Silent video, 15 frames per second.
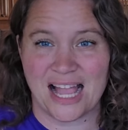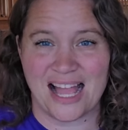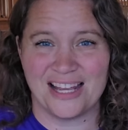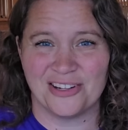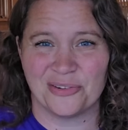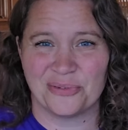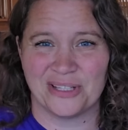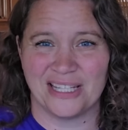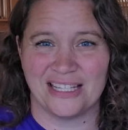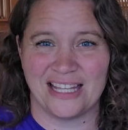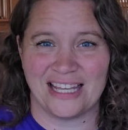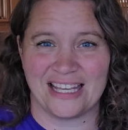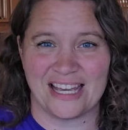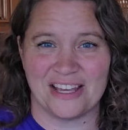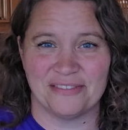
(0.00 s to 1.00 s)
I don't really
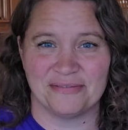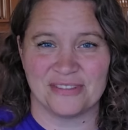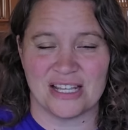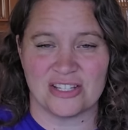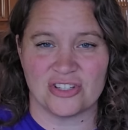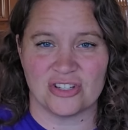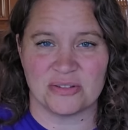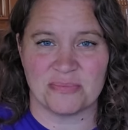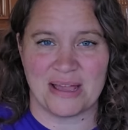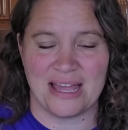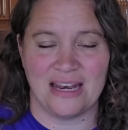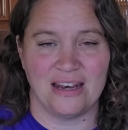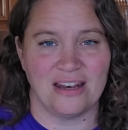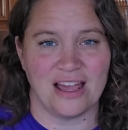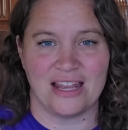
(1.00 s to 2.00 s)
like it. That's just
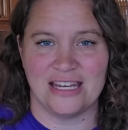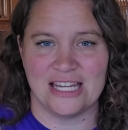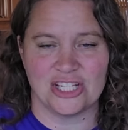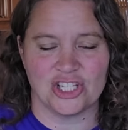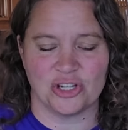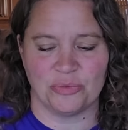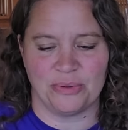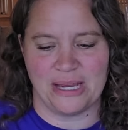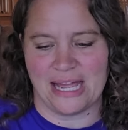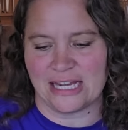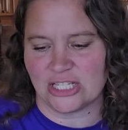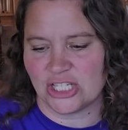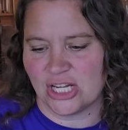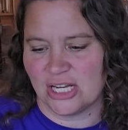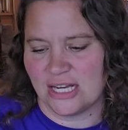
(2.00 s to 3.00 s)
my initial
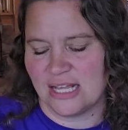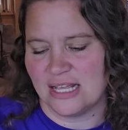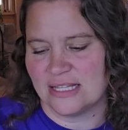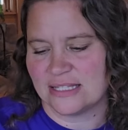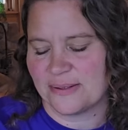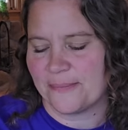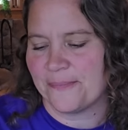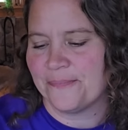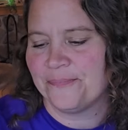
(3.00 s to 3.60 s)
reaction is